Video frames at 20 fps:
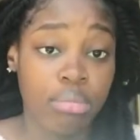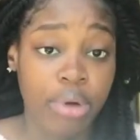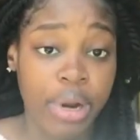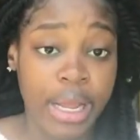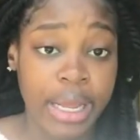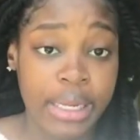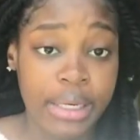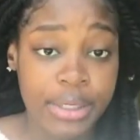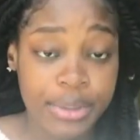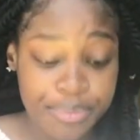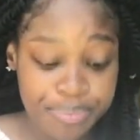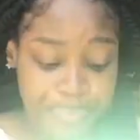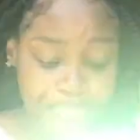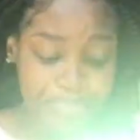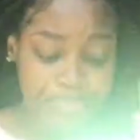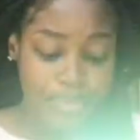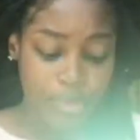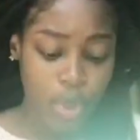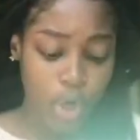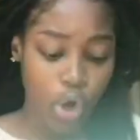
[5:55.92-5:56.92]
brand
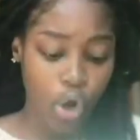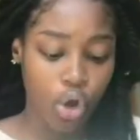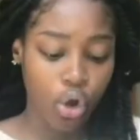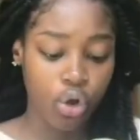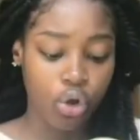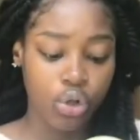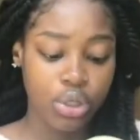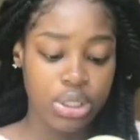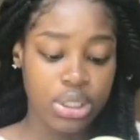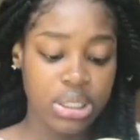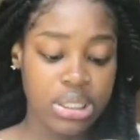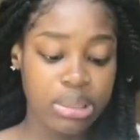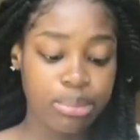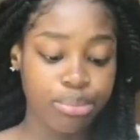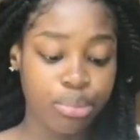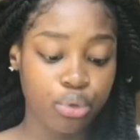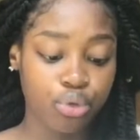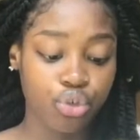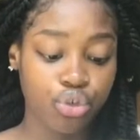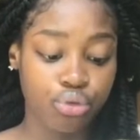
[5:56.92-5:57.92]
called
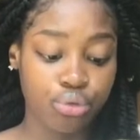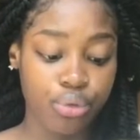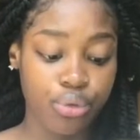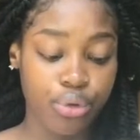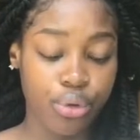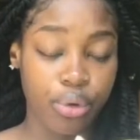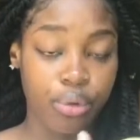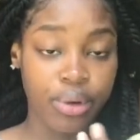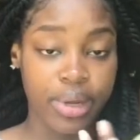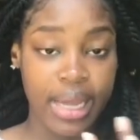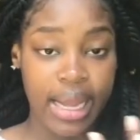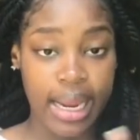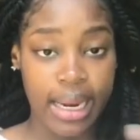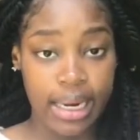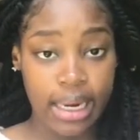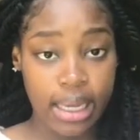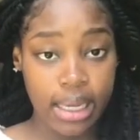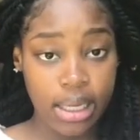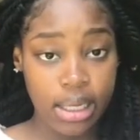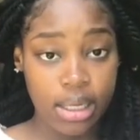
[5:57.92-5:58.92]
Simple Truth
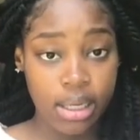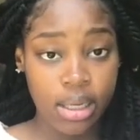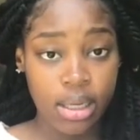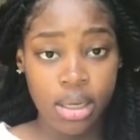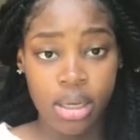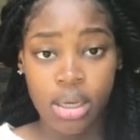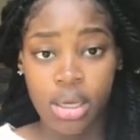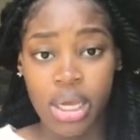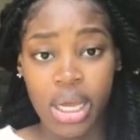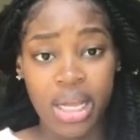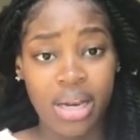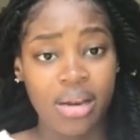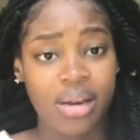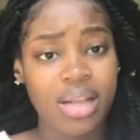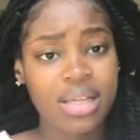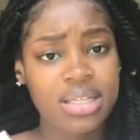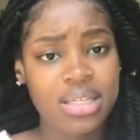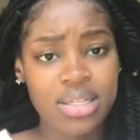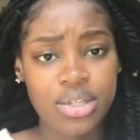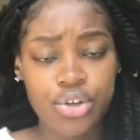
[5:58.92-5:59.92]
Organic. And
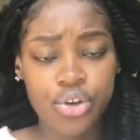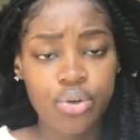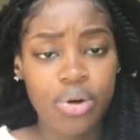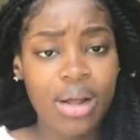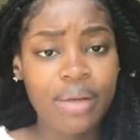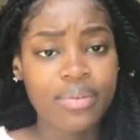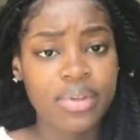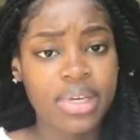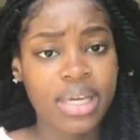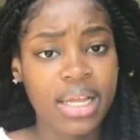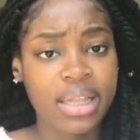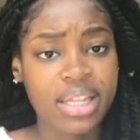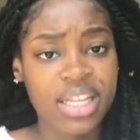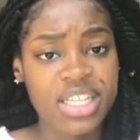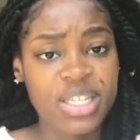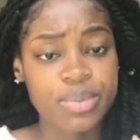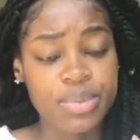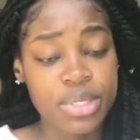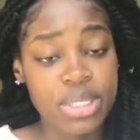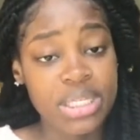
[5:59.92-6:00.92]
this is, you don't have to get
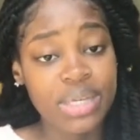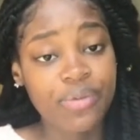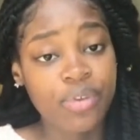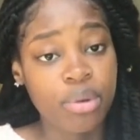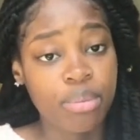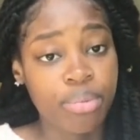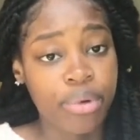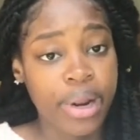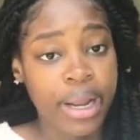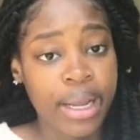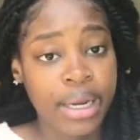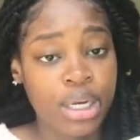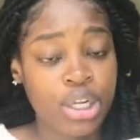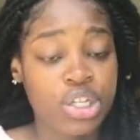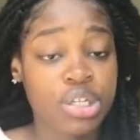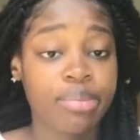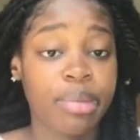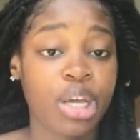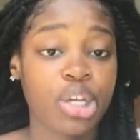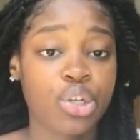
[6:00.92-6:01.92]
this specific brand.
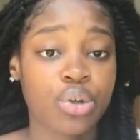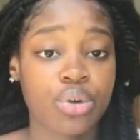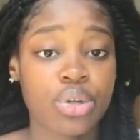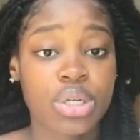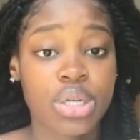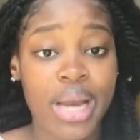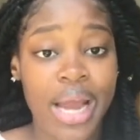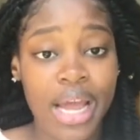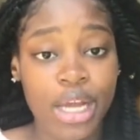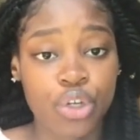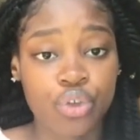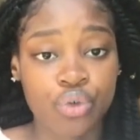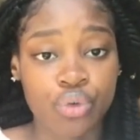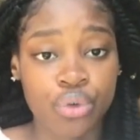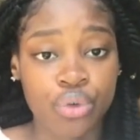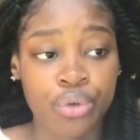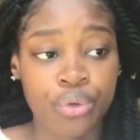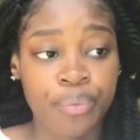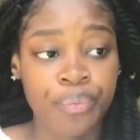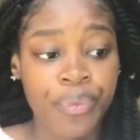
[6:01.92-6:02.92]
Just make sure it's
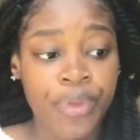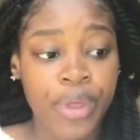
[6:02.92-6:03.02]
natural